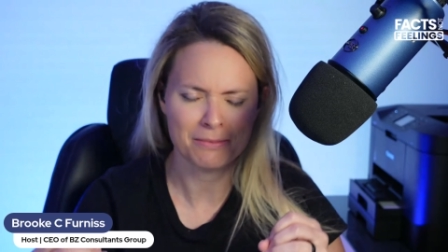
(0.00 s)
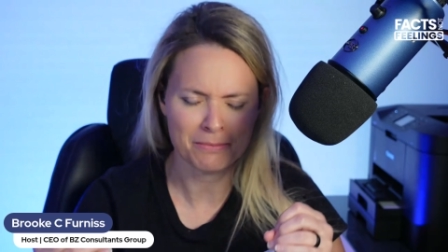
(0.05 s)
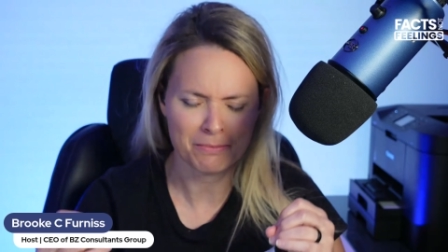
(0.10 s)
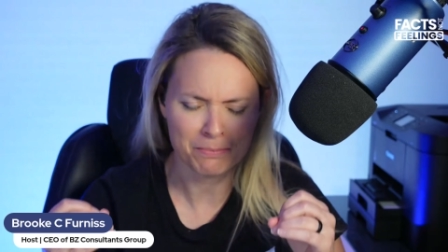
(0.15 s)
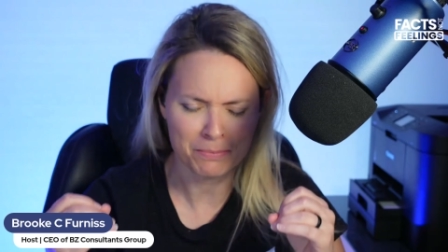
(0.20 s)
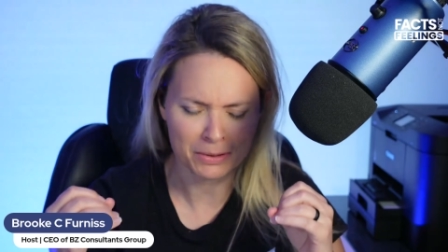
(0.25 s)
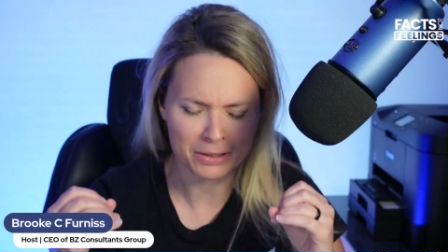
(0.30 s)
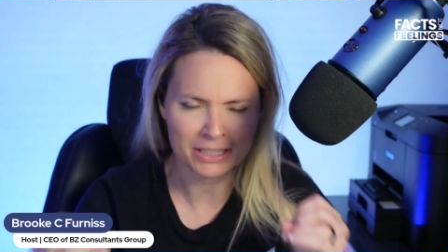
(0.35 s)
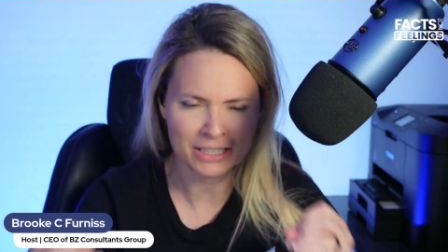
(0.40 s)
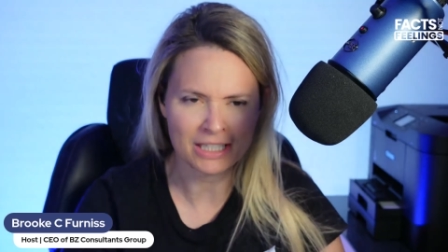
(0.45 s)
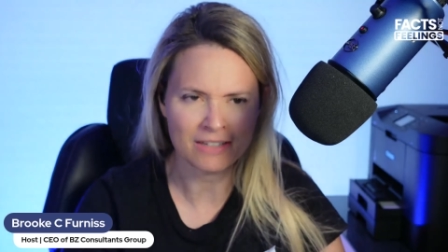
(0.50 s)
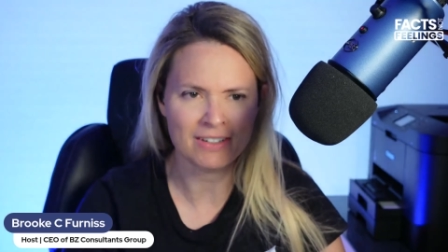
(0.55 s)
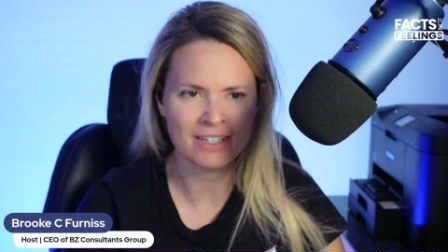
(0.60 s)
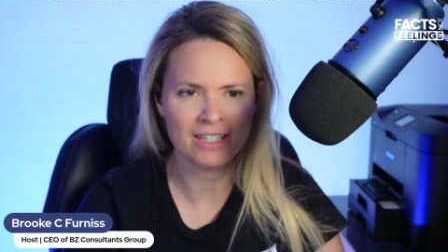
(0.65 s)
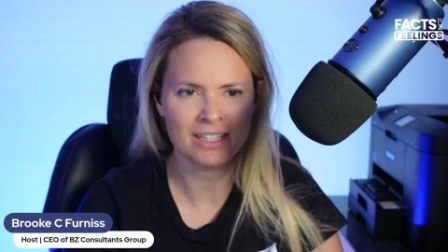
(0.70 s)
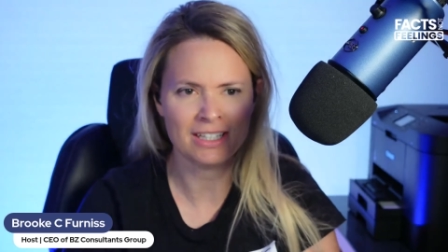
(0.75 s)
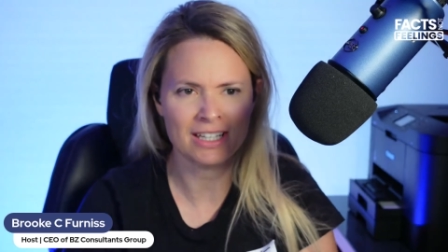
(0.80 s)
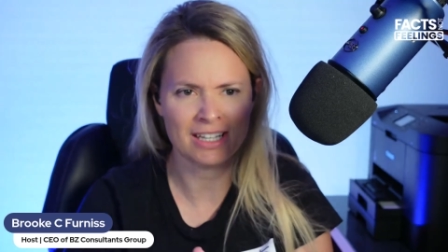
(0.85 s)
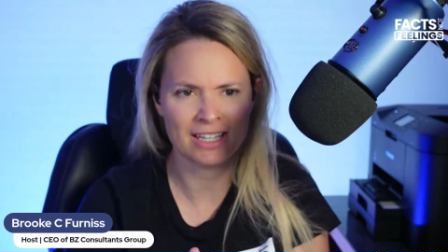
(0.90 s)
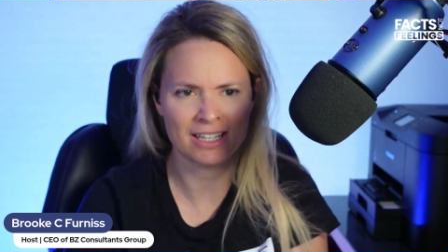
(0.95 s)

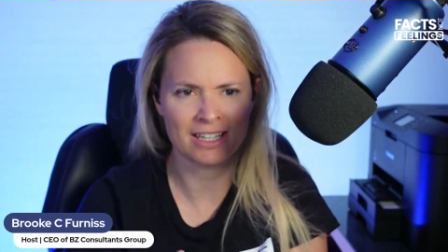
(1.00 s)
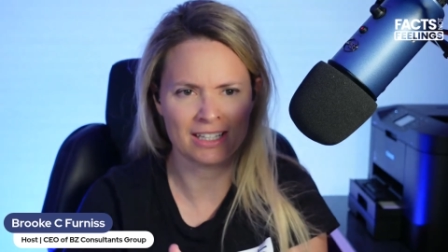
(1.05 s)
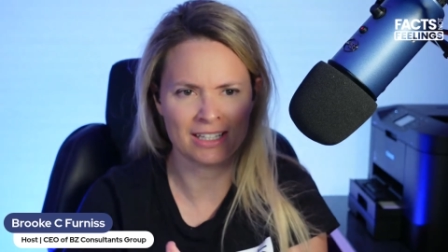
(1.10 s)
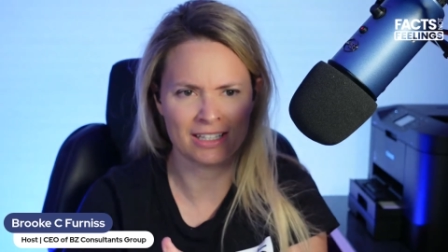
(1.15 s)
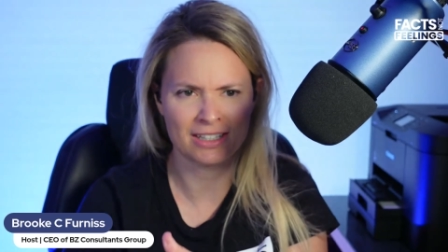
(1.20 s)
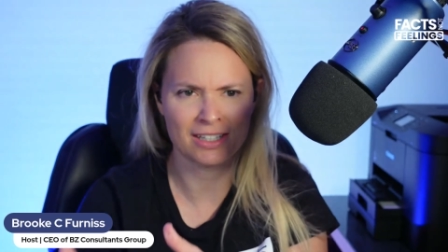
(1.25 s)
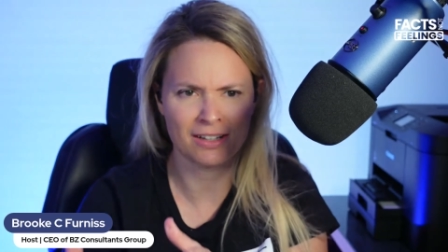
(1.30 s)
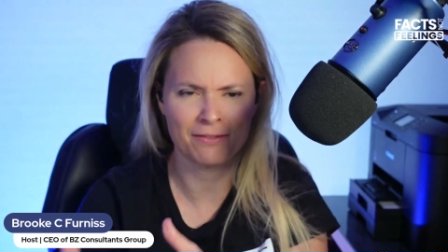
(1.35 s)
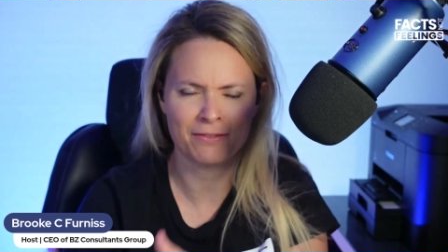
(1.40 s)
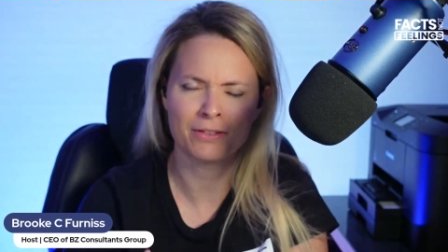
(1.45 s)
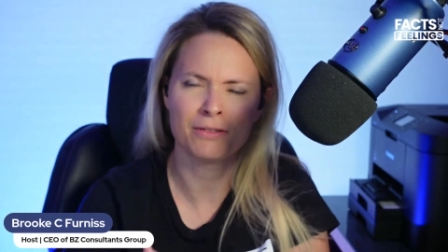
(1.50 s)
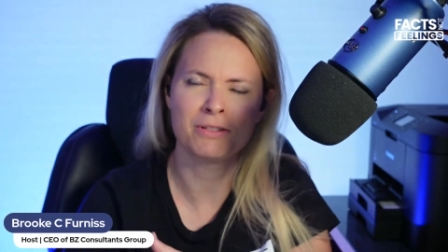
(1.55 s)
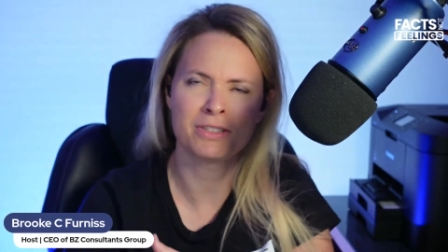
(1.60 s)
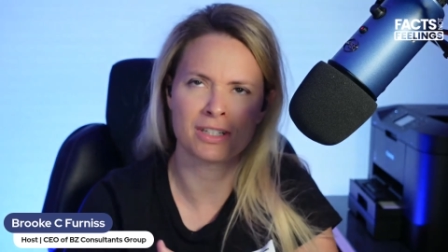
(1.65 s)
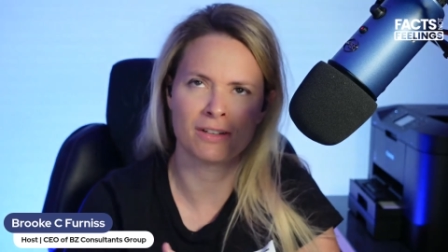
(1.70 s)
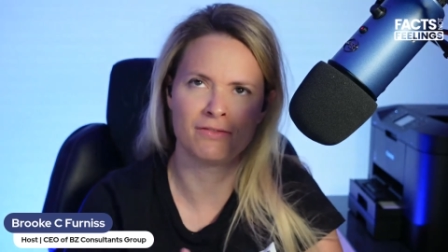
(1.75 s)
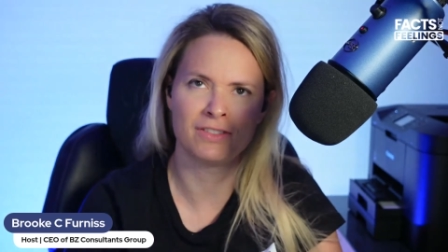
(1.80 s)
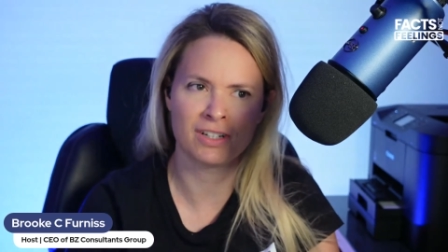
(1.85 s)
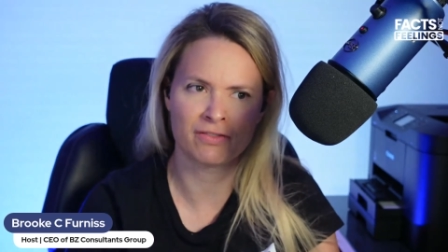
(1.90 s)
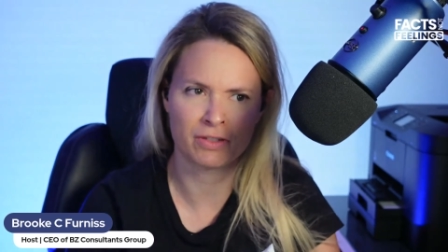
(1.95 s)
believing in the influence
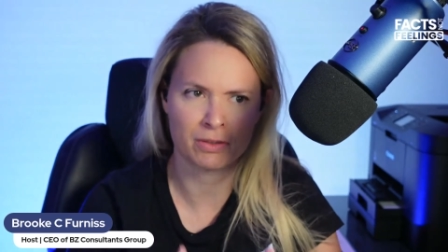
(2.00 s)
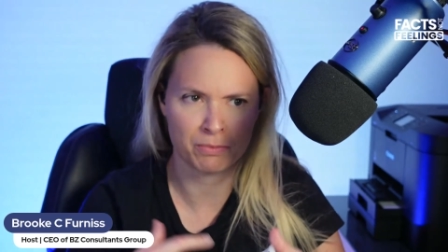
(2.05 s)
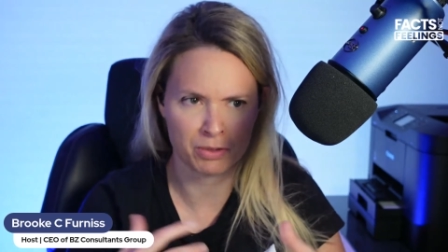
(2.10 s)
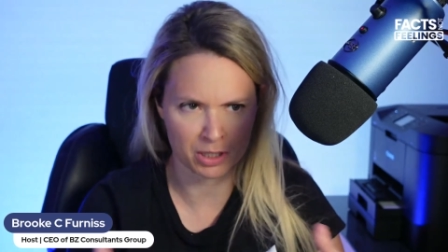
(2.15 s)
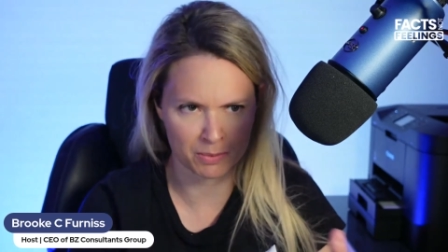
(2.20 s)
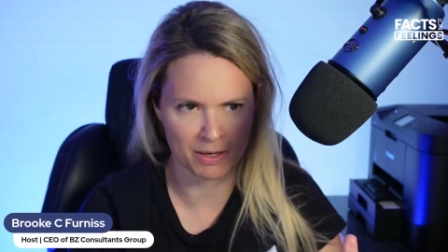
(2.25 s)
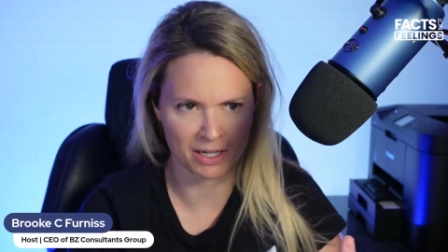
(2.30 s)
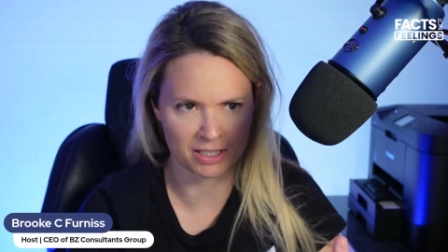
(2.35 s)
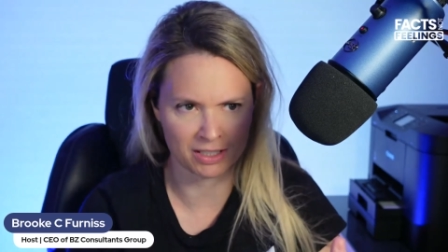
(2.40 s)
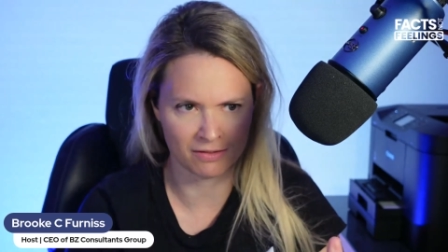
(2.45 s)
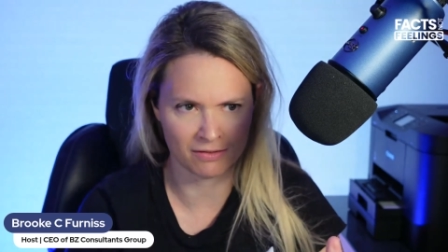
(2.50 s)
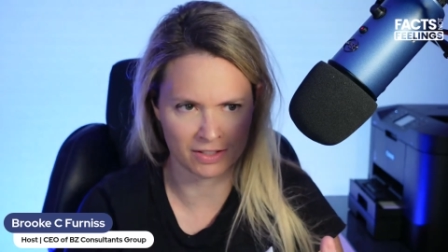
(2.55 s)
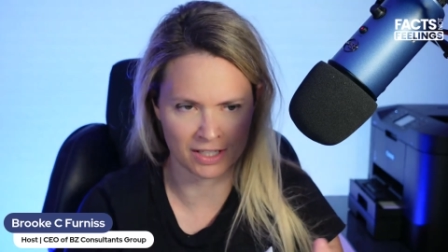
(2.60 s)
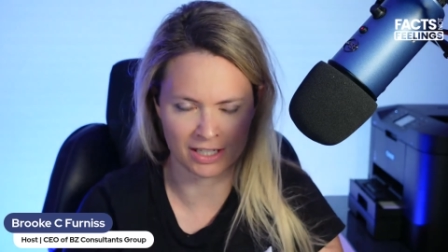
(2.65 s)
of different perspectives.